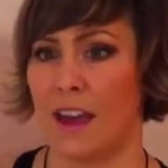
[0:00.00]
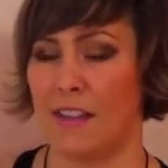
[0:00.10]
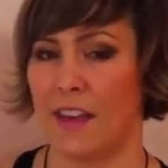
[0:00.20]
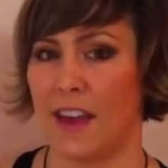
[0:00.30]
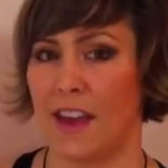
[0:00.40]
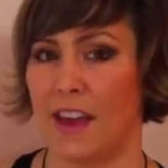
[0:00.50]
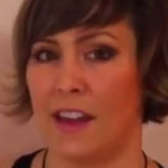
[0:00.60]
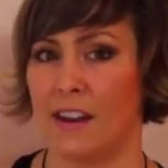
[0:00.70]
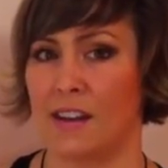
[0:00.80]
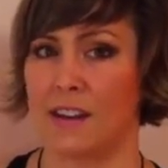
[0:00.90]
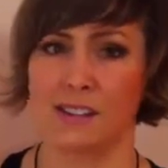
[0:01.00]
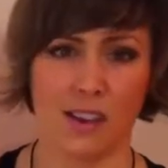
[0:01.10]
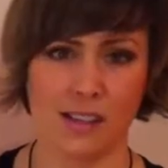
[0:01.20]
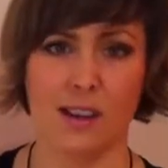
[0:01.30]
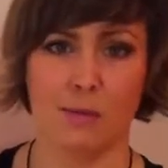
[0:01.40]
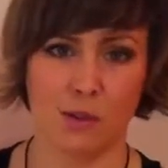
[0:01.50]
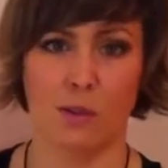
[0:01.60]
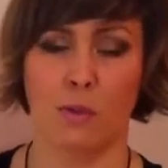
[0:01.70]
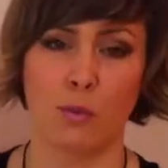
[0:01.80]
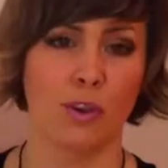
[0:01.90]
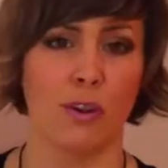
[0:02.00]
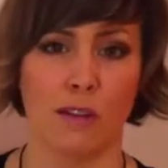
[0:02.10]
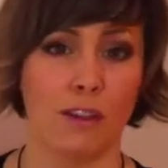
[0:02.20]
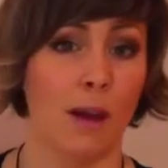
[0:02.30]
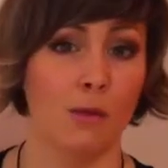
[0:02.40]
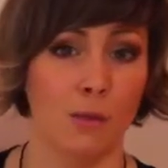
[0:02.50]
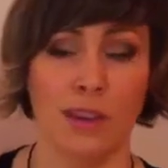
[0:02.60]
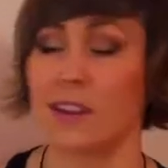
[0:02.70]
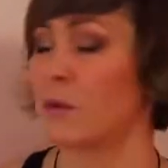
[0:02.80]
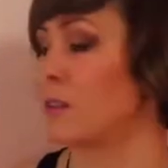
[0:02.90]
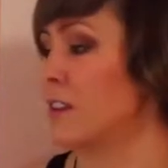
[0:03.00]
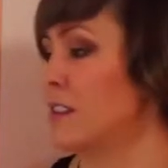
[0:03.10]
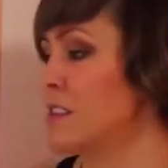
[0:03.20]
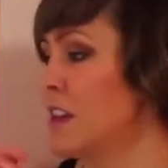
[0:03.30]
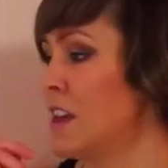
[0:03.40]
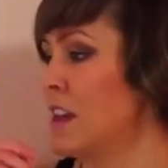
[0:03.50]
and then, because lots of times when they poop, you don't have time to be dealing with this,